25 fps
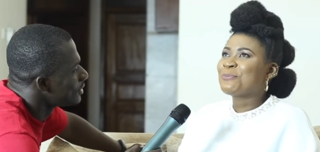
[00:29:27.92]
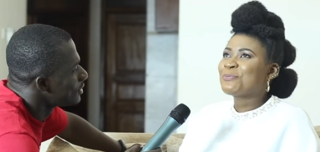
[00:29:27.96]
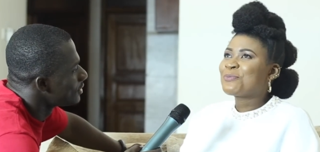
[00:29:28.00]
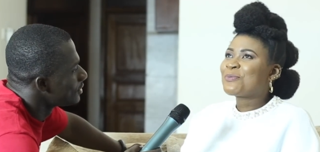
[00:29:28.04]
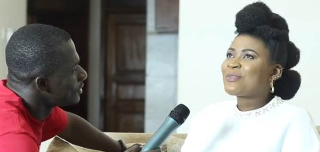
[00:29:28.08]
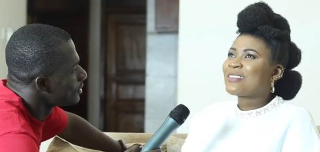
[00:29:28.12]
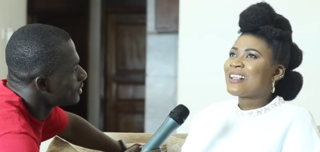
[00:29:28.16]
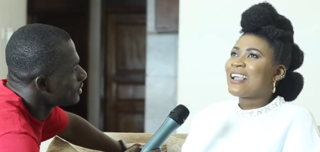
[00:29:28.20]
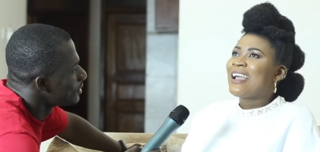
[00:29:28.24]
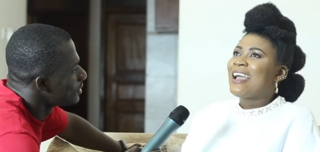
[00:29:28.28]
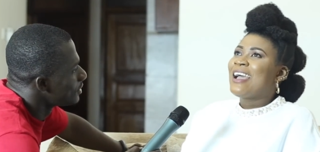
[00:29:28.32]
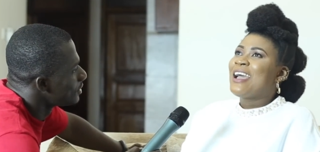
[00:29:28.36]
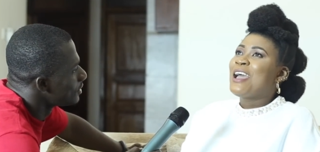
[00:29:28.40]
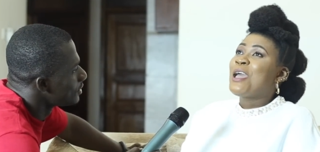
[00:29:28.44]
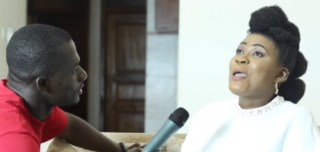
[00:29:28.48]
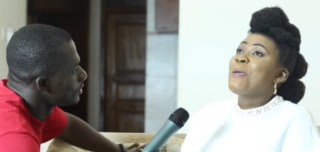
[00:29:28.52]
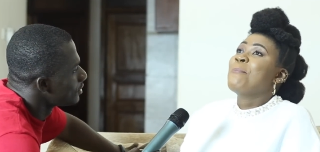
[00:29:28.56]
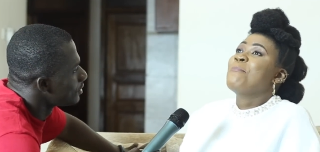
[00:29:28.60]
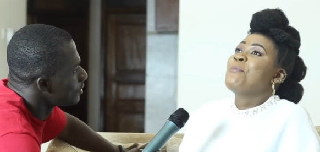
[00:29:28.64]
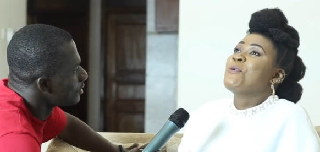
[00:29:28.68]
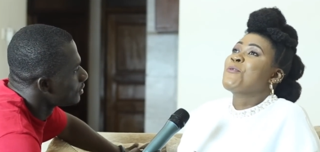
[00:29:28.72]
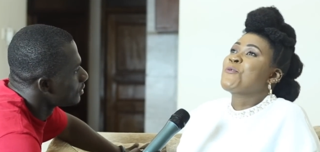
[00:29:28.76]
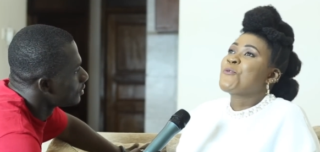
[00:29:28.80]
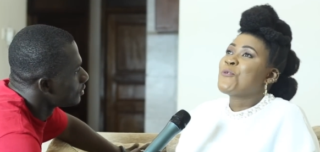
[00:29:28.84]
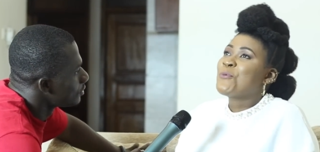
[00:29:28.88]
Speaker 1: on.
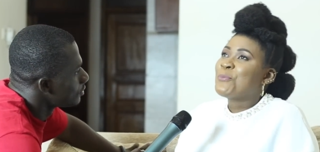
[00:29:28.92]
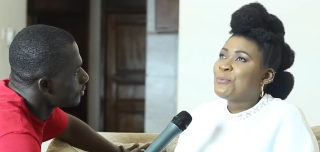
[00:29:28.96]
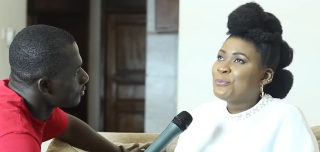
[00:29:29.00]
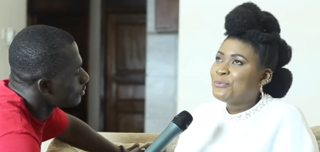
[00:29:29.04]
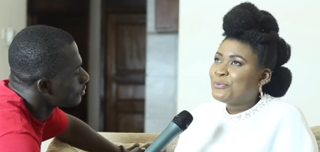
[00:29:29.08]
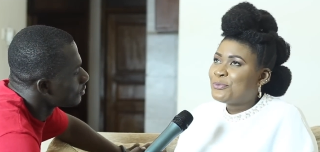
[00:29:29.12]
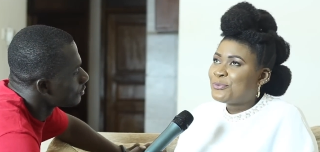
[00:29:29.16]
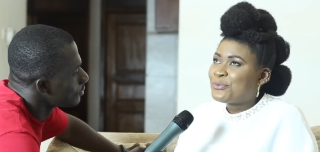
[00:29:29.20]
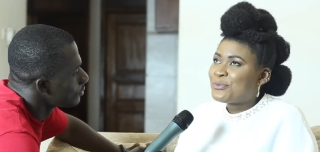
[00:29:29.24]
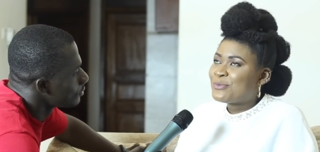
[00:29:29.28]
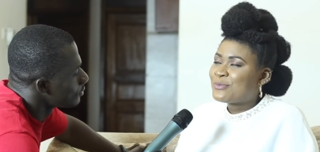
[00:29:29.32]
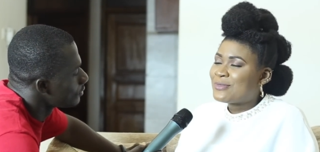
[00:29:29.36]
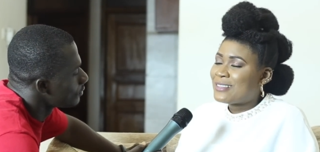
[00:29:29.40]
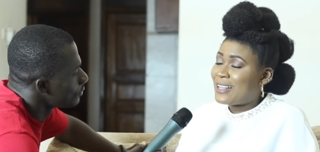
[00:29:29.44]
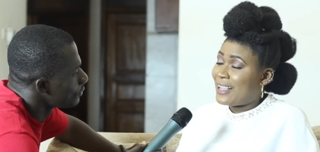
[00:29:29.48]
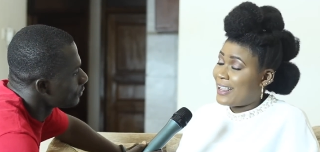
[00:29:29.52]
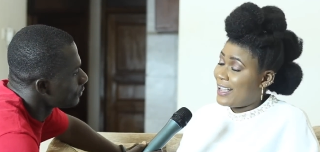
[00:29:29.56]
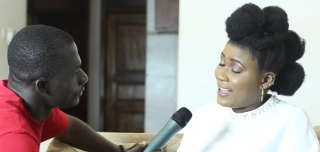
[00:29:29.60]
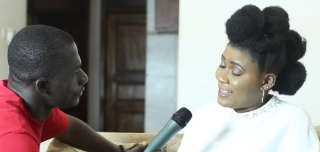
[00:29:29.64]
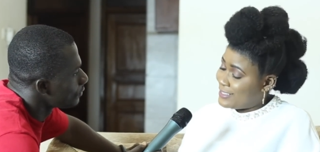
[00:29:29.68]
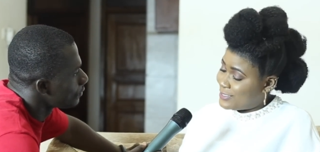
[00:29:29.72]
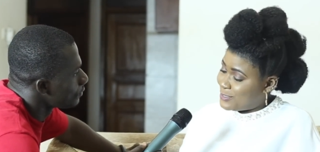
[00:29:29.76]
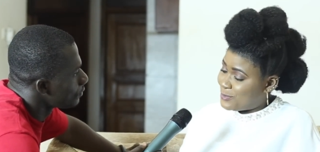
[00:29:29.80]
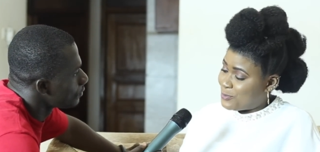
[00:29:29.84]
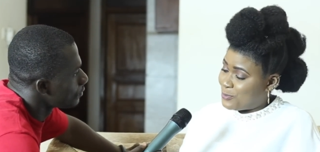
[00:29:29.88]
Me womb,
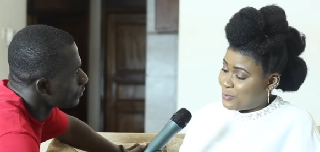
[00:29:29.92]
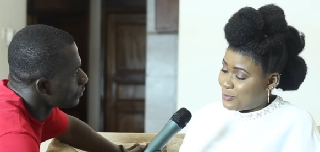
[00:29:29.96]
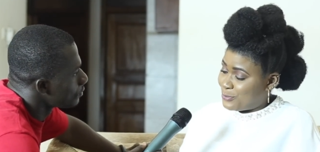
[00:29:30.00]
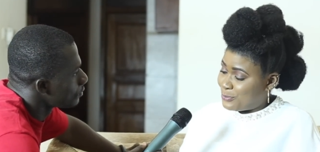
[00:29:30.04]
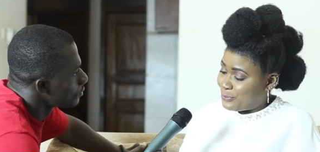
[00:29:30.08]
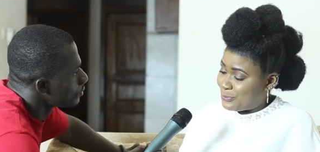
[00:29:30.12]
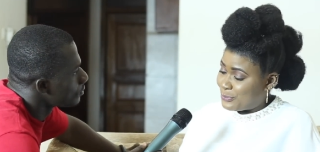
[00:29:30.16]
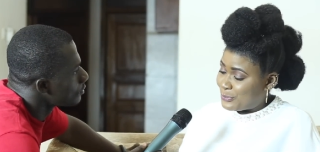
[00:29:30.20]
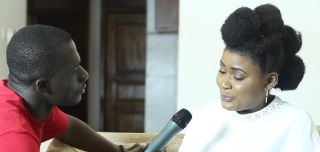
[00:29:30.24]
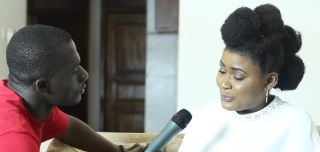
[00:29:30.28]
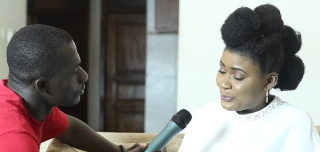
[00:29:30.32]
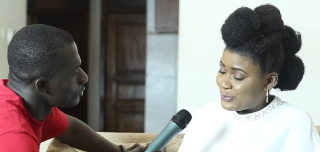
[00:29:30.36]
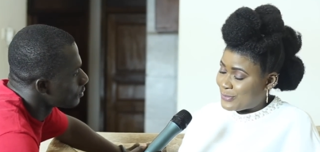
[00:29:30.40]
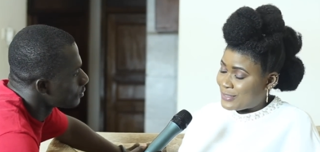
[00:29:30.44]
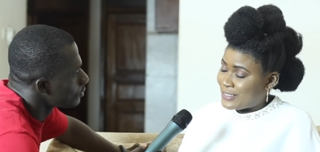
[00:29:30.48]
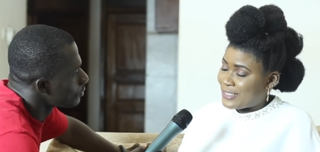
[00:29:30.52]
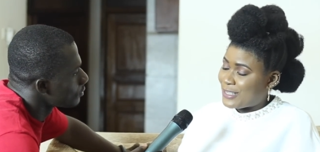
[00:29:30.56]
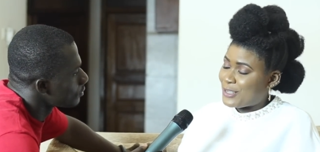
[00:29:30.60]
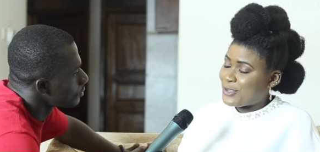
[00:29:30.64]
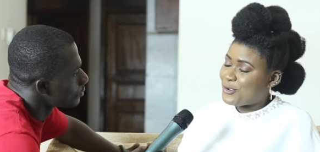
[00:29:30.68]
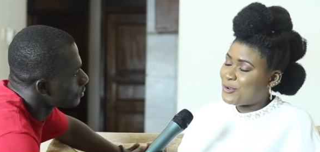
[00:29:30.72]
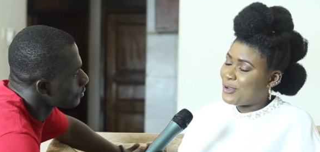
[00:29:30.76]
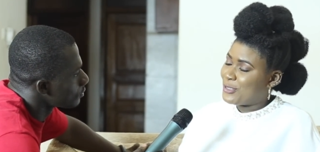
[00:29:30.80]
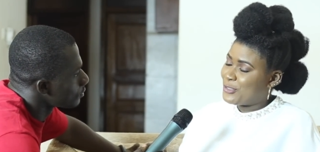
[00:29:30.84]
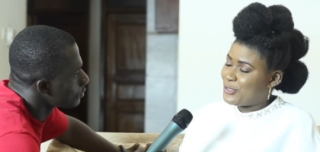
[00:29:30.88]
NAYAS womb,
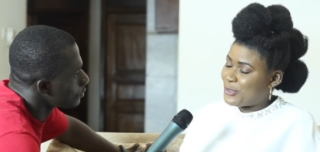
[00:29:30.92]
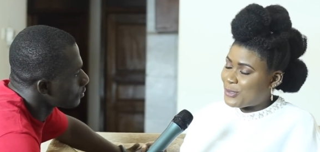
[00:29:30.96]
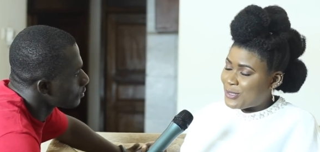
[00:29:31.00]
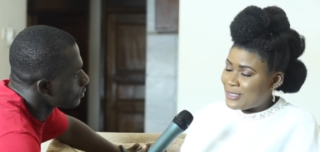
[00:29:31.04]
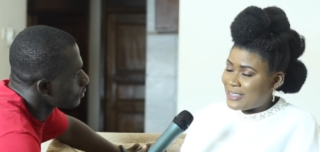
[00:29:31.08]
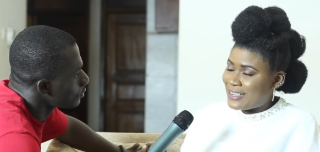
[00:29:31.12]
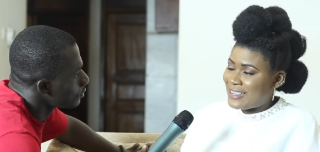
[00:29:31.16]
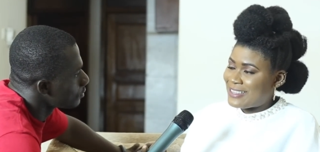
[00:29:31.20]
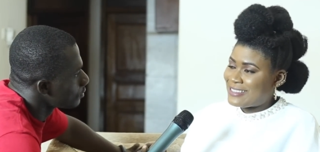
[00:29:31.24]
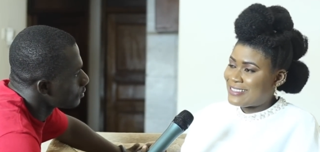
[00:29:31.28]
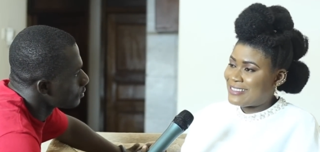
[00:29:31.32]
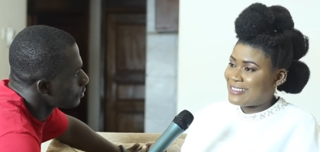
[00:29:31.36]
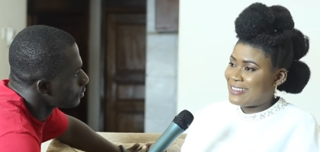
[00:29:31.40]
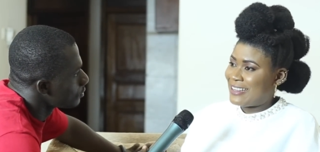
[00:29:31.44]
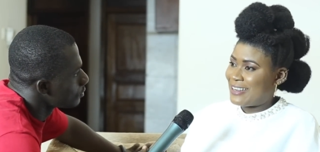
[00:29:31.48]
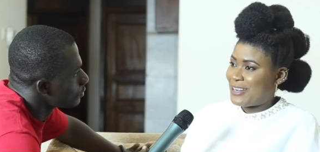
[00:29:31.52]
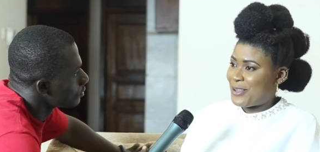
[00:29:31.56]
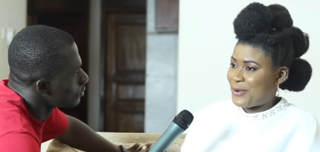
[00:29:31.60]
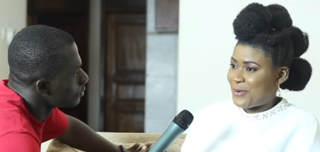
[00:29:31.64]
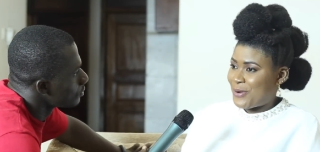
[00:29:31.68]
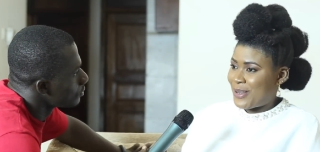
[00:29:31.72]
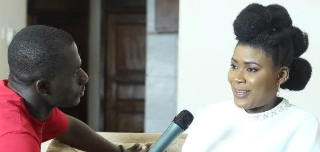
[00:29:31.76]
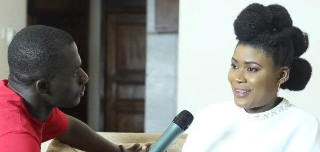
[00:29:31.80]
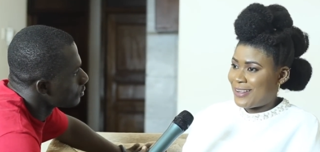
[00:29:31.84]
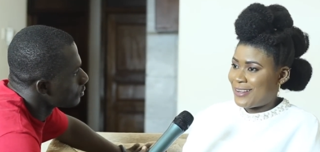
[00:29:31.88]
Quajun
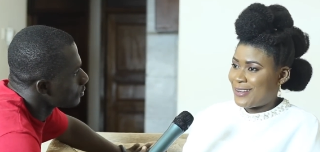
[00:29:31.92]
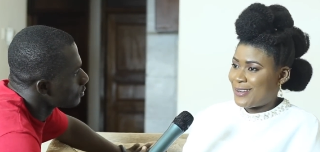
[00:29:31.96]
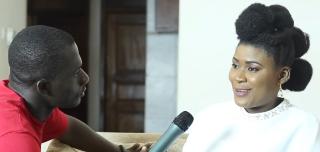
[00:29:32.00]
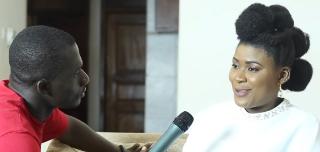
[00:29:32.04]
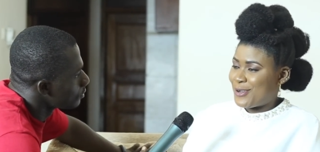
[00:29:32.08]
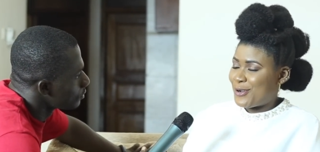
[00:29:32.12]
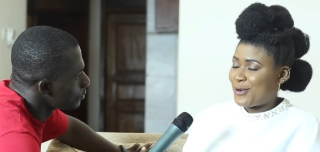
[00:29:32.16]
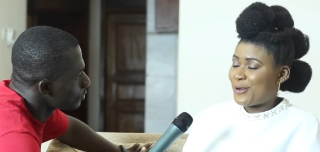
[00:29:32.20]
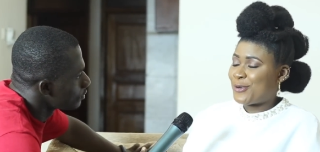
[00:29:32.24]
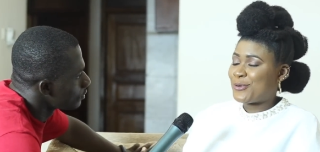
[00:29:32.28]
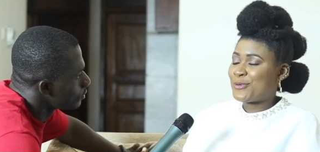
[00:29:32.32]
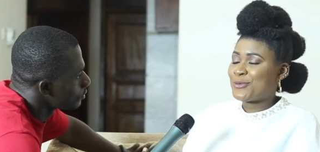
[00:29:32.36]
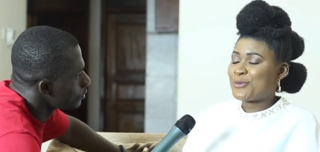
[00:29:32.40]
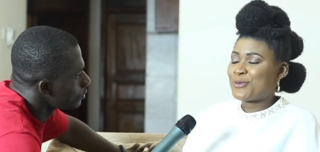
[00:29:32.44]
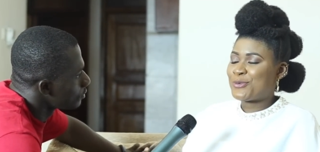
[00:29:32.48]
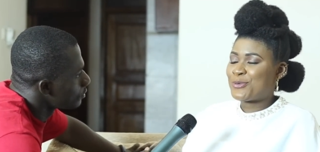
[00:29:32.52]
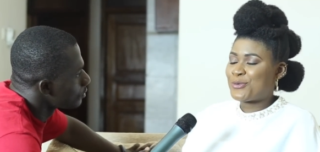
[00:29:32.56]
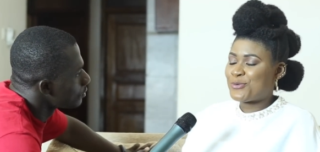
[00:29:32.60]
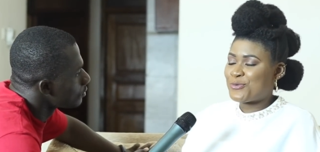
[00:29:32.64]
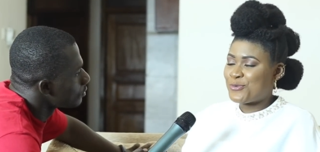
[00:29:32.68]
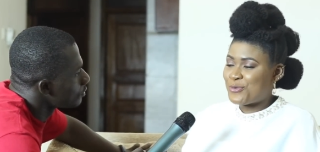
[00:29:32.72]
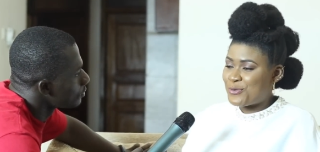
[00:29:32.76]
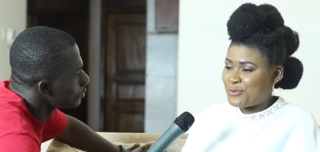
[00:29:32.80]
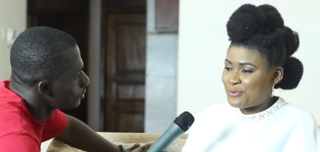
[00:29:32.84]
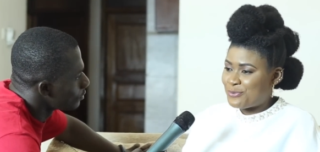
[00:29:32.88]
Cansale win, on a
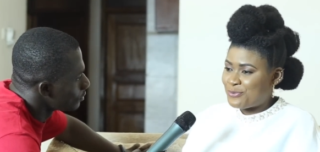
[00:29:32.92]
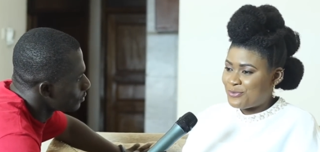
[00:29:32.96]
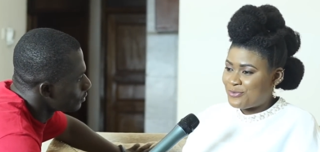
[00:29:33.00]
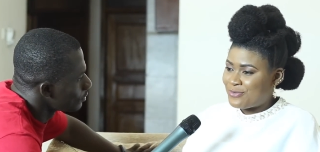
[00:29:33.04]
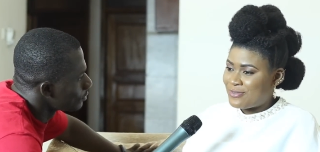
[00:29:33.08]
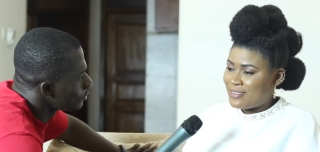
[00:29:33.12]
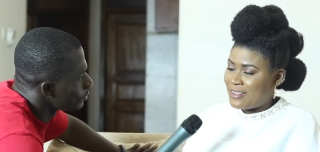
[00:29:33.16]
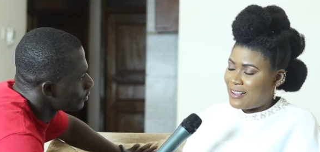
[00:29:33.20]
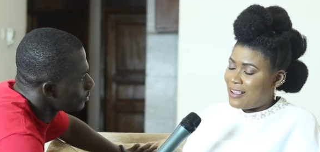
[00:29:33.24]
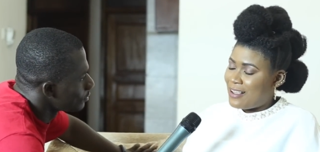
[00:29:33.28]
swoom,